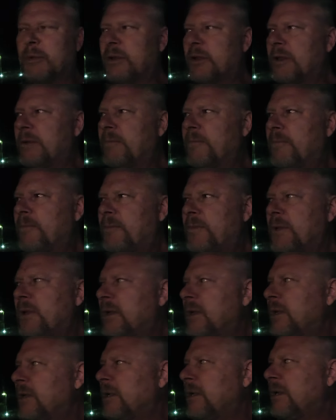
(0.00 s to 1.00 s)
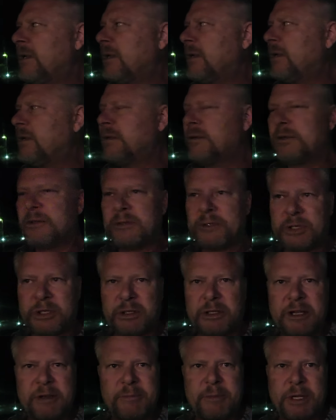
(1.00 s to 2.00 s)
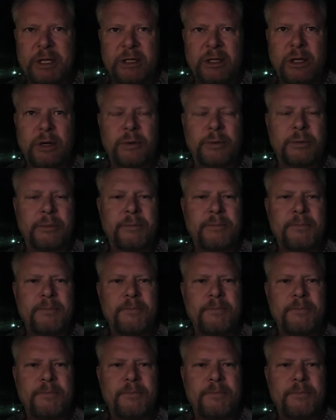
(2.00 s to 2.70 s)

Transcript: with it. Just leave me alone.